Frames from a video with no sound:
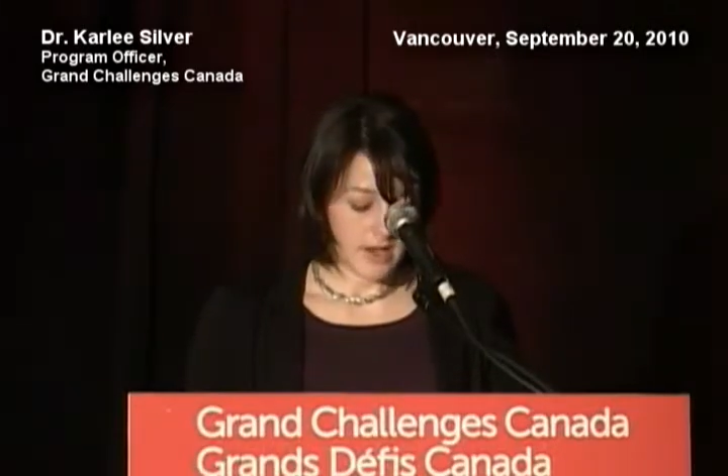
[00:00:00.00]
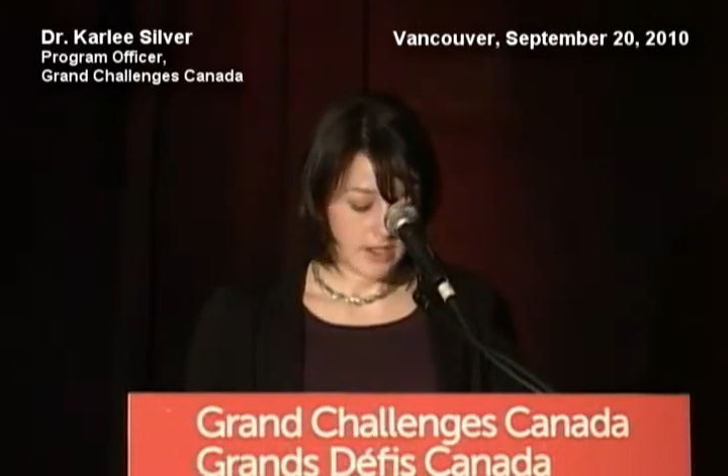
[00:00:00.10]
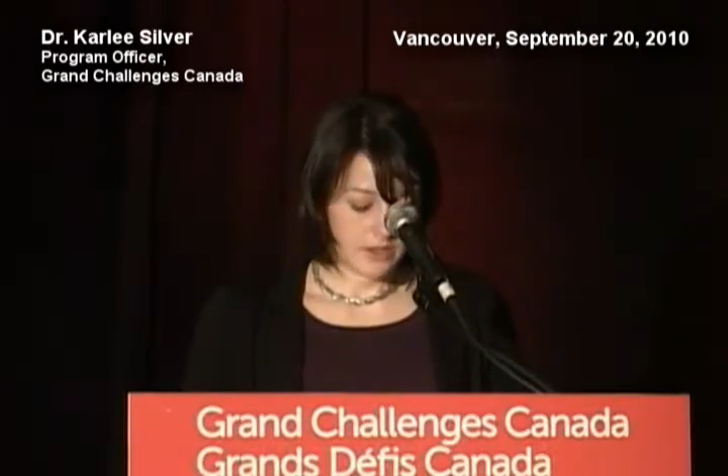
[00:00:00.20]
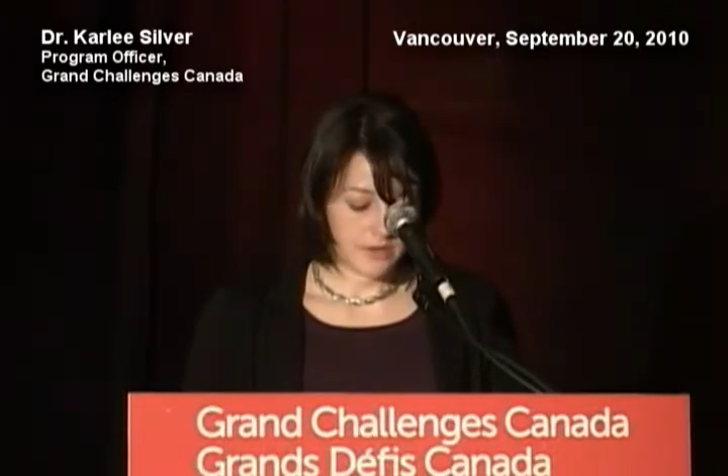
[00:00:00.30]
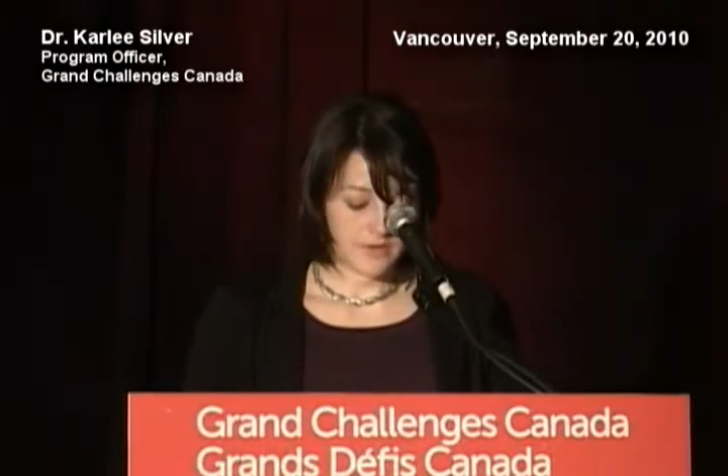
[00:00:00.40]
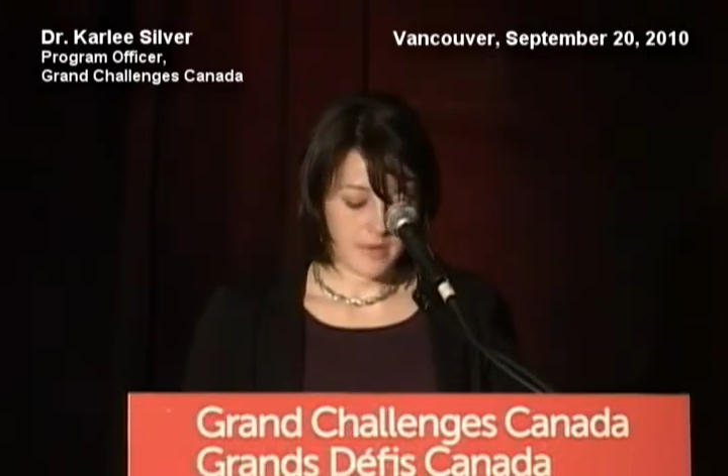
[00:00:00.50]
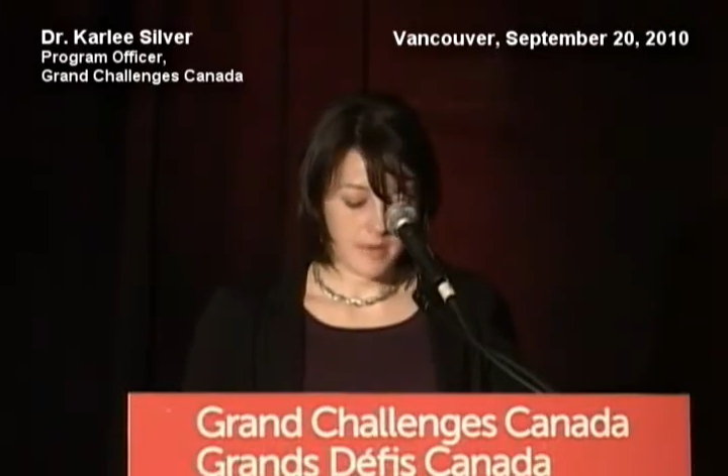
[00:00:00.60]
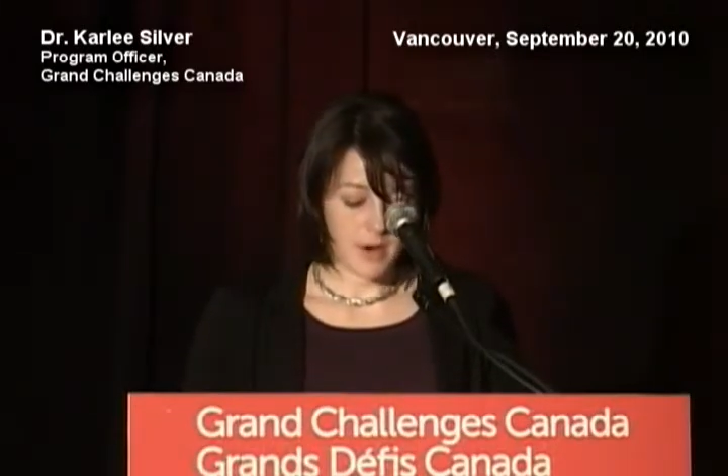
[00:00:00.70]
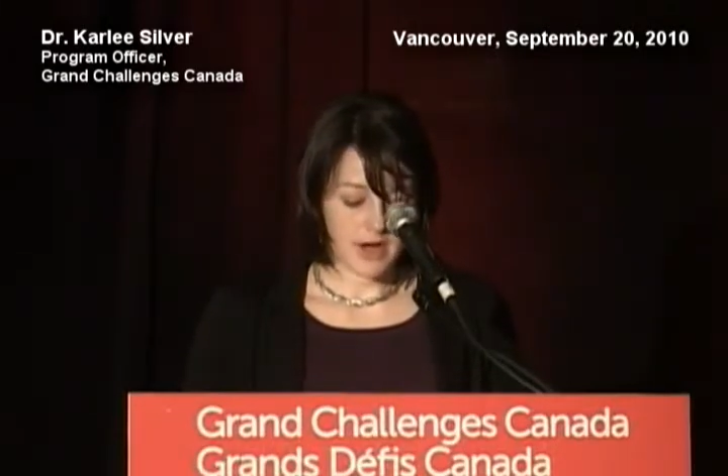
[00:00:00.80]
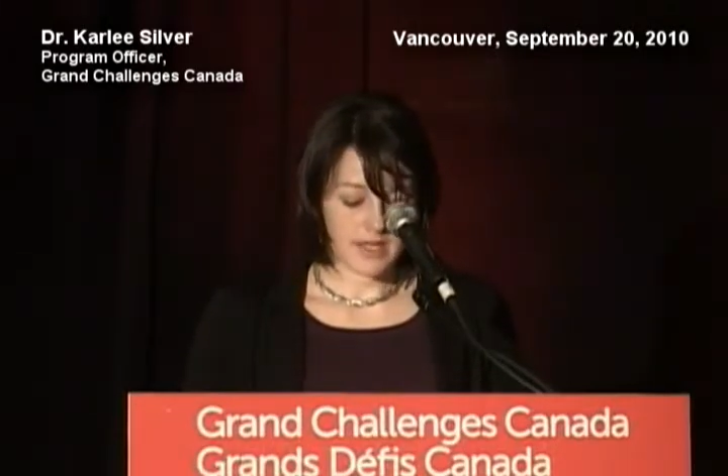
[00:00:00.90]
to and from
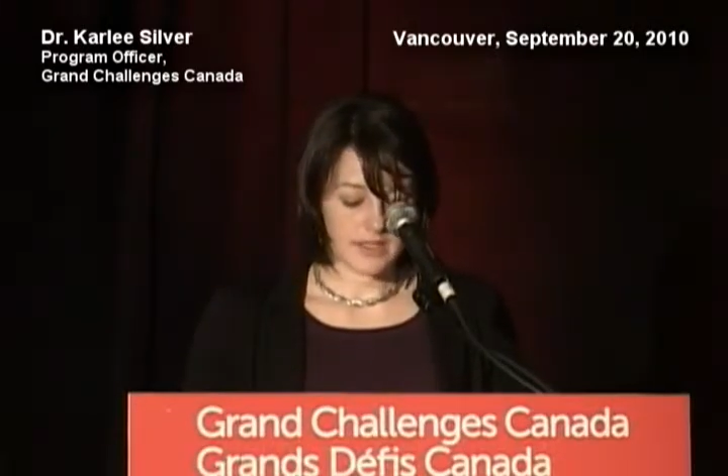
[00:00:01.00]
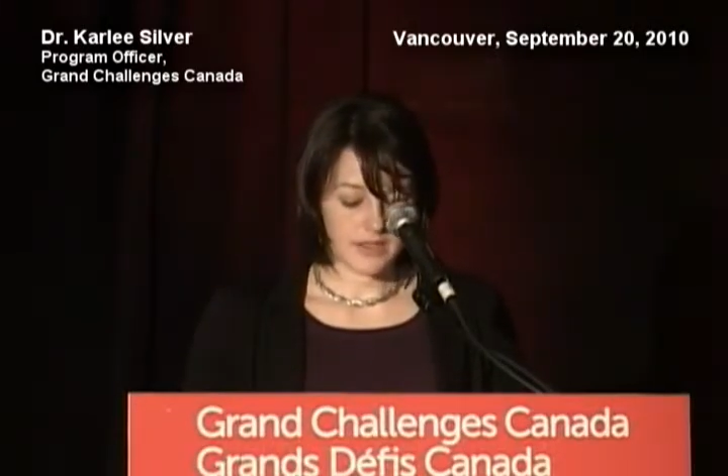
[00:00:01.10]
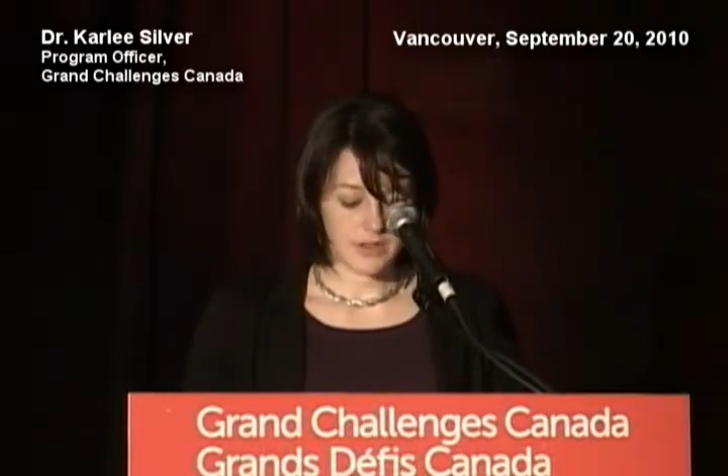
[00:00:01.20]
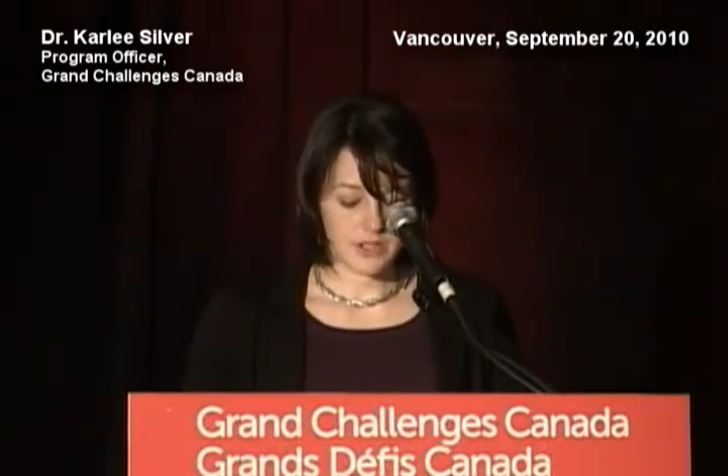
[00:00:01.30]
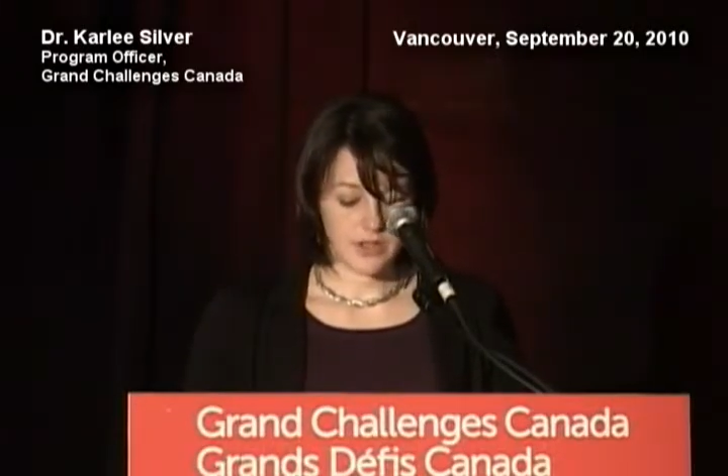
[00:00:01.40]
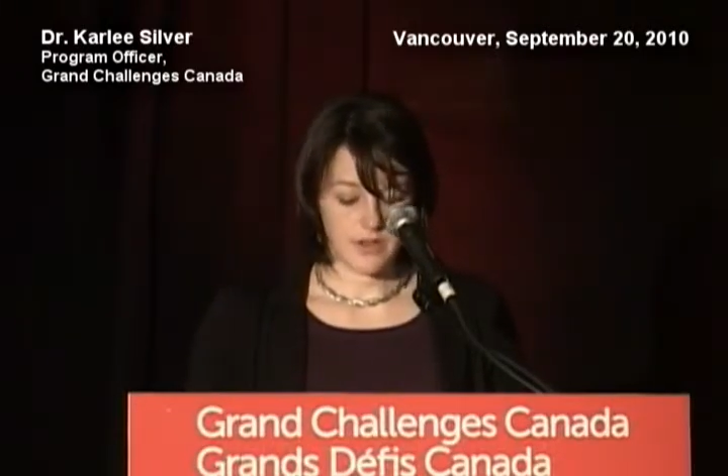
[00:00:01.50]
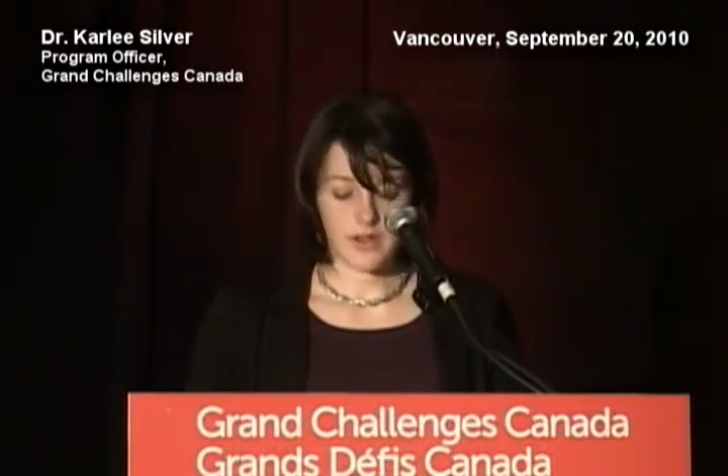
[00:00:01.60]
the market to ensure